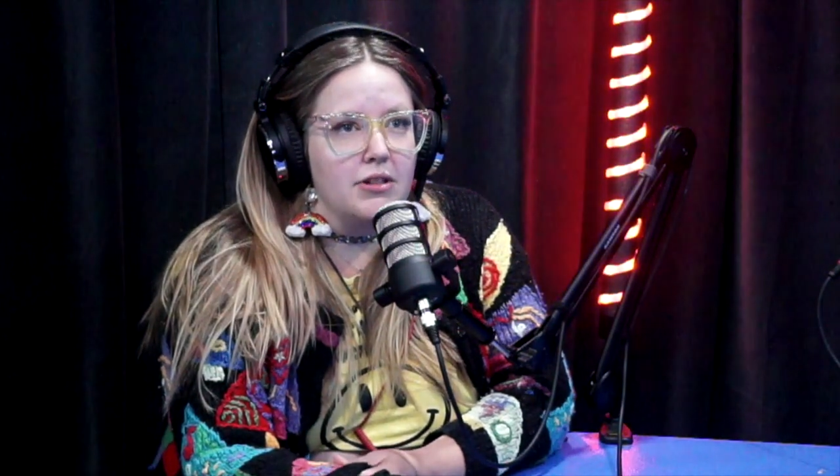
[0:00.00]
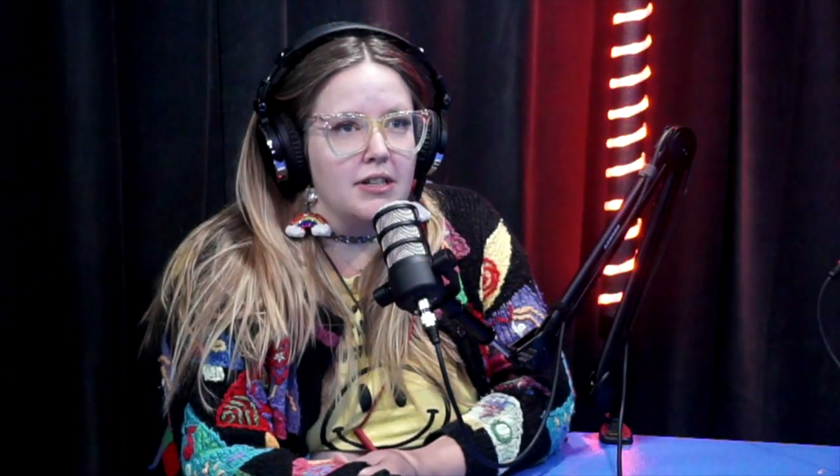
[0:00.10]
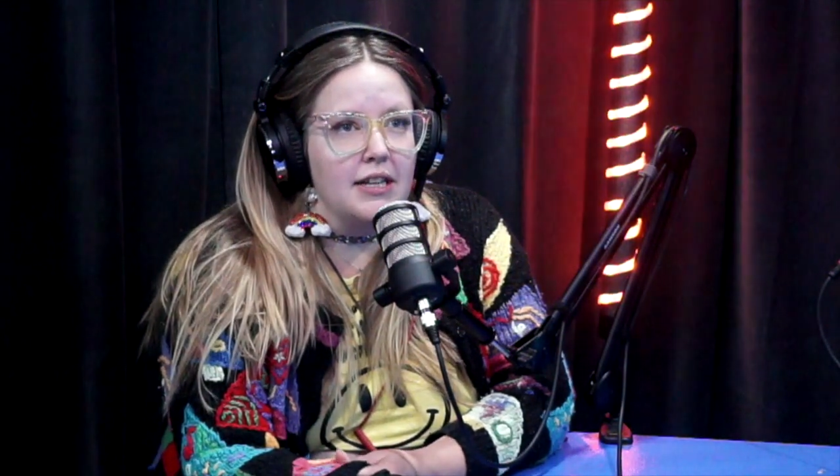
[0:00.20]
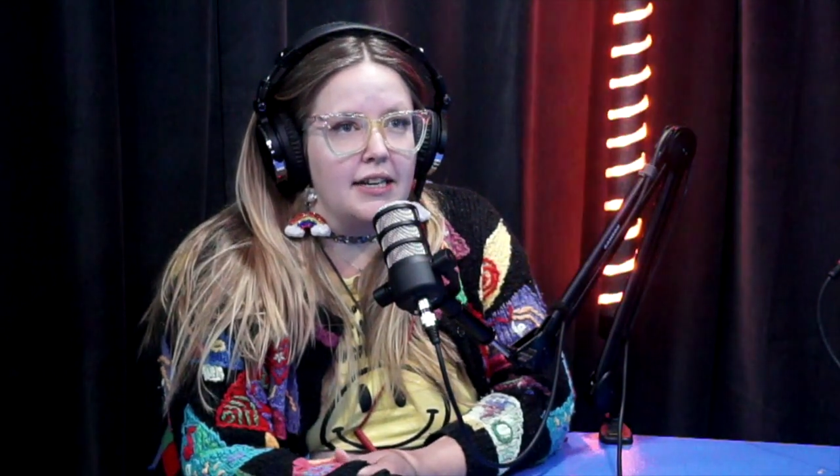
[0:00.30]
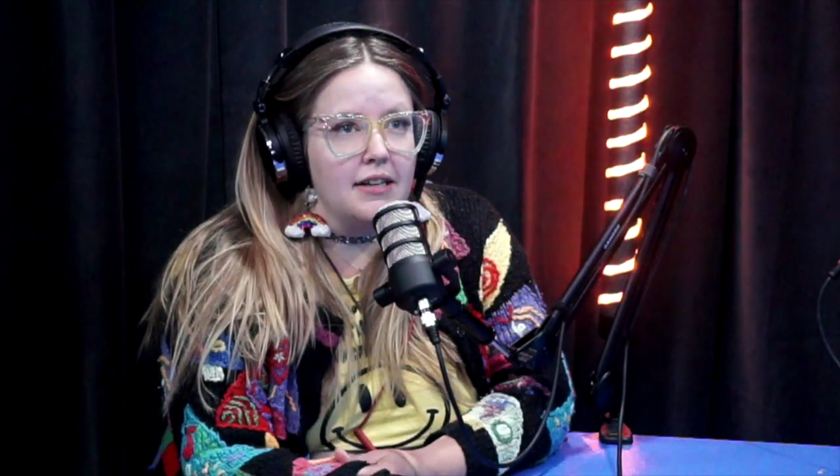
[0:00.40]

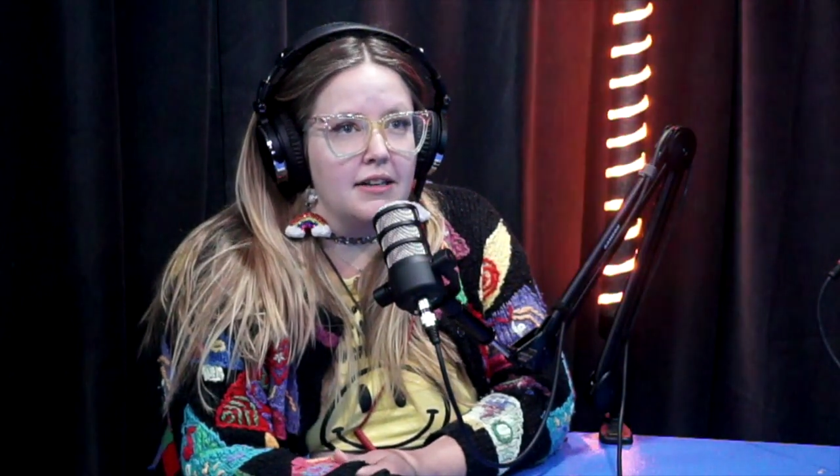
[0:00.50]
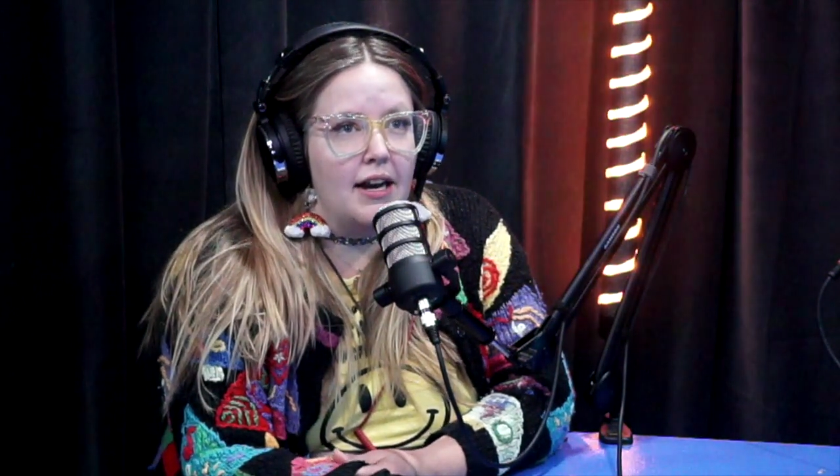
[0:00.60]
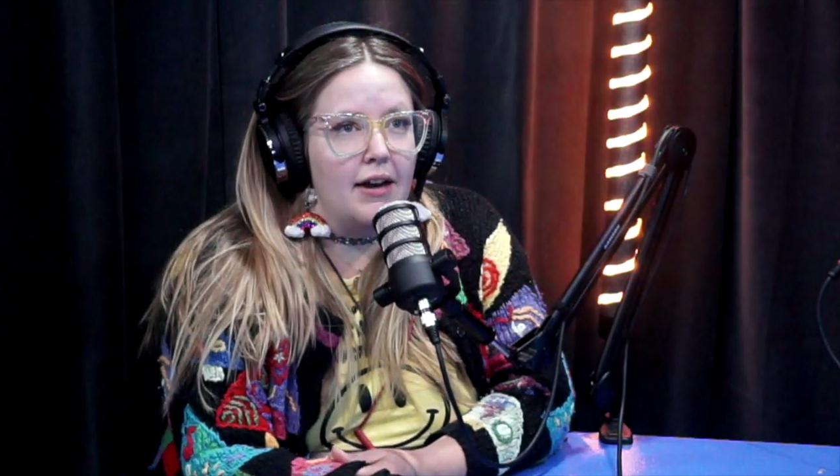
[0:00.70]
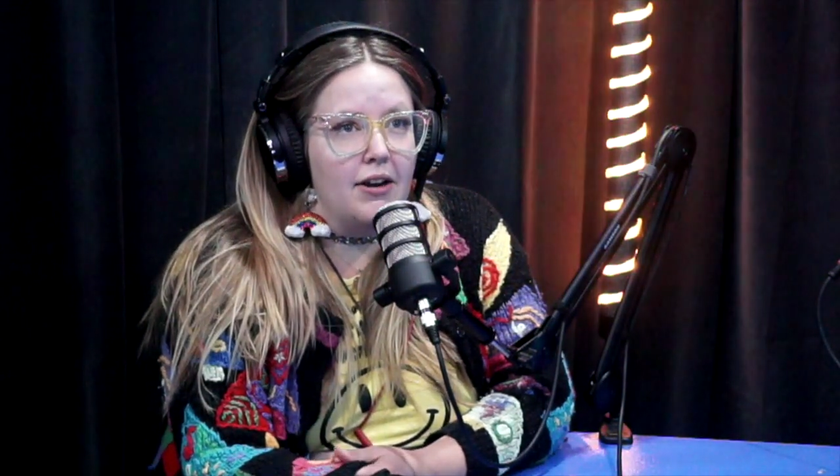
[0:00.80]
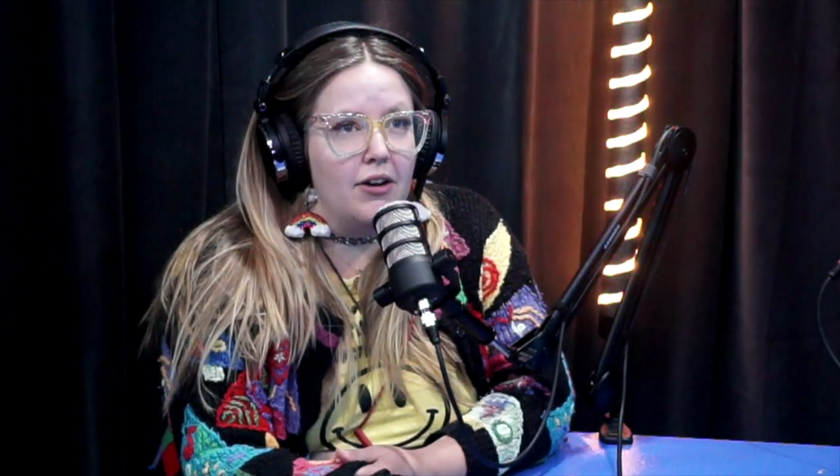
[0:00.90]
the like
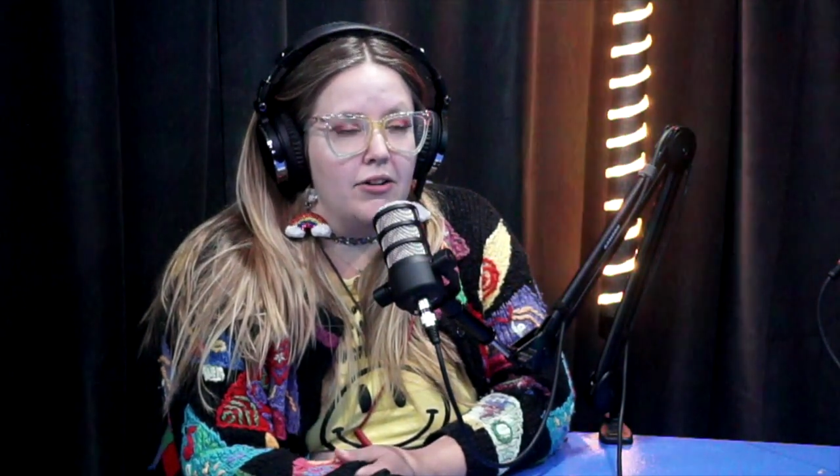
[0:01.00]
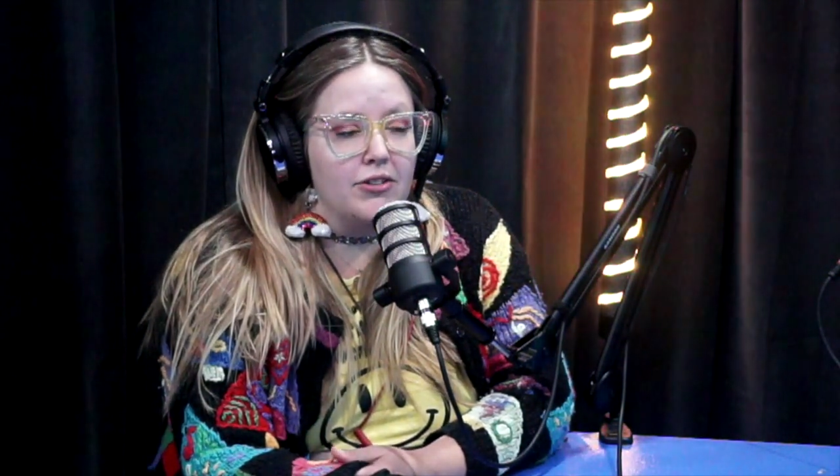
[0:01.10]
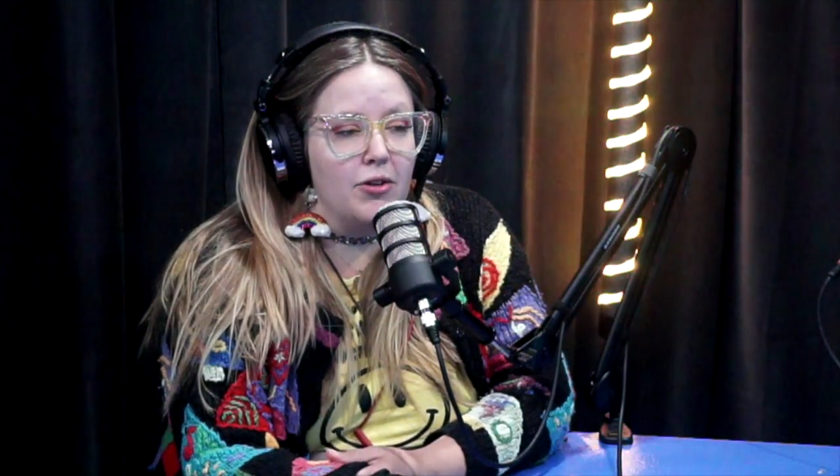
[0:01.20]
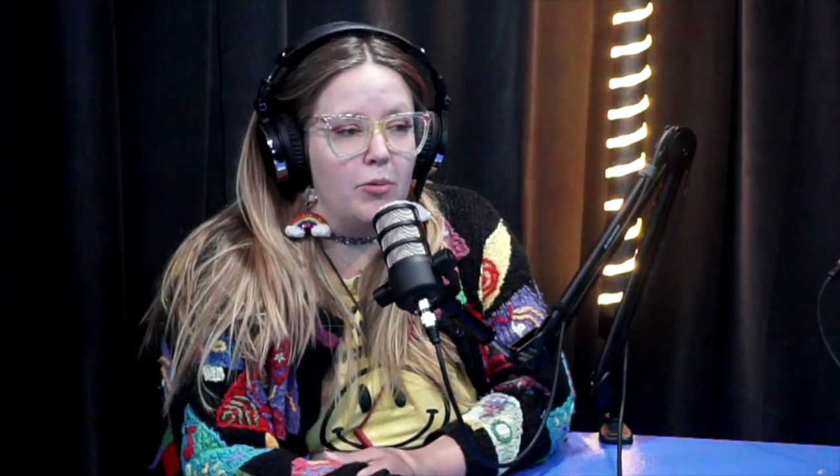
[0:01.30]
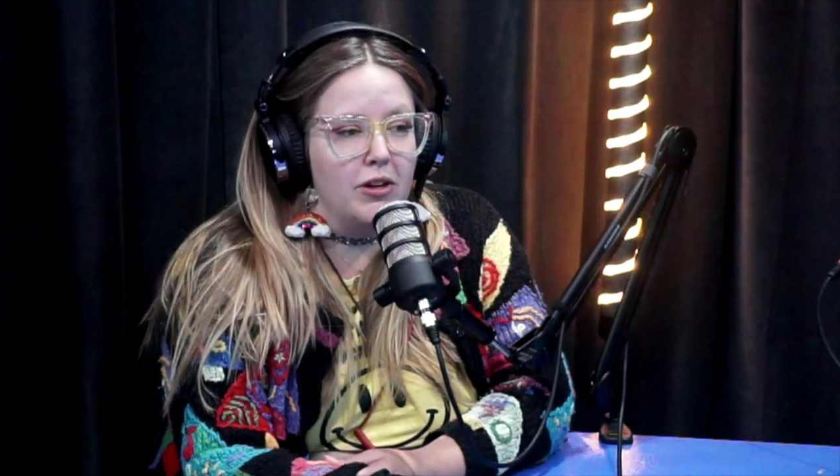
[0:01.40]
I call
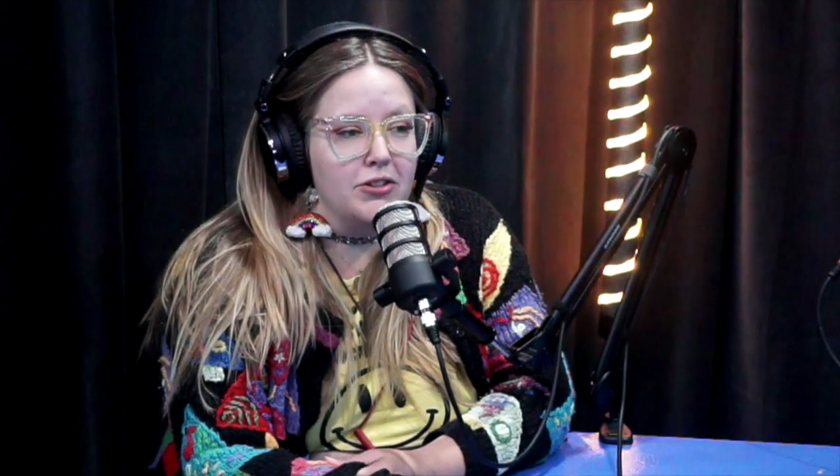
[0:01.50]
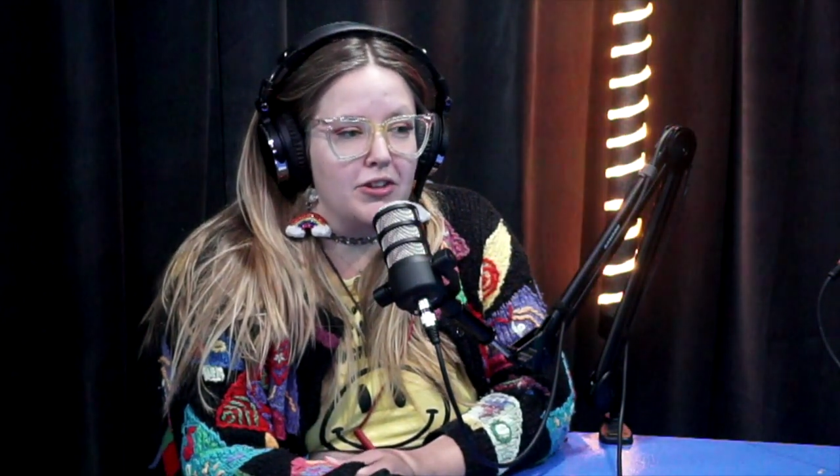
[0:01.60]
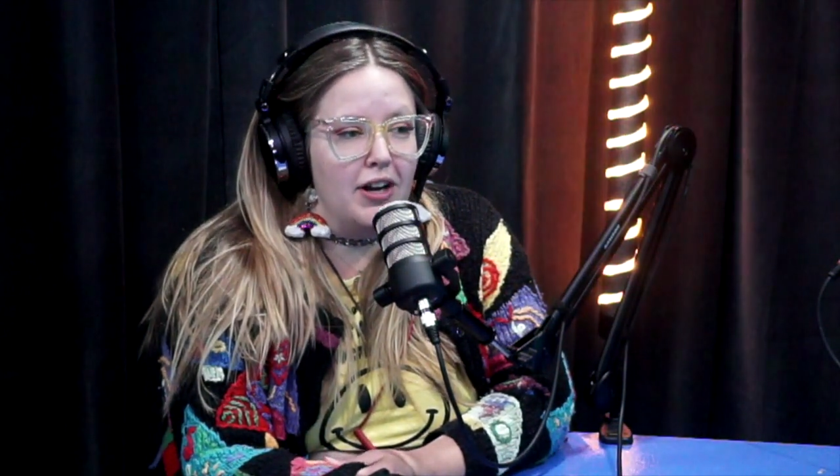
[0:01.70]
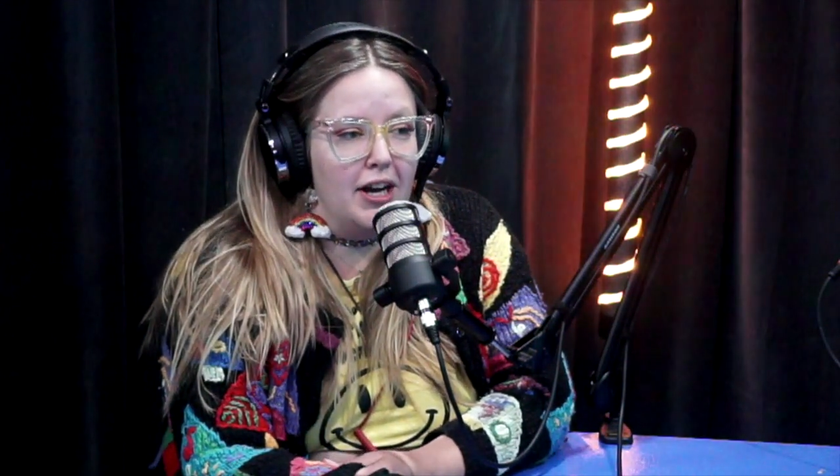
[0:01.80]
it the Walter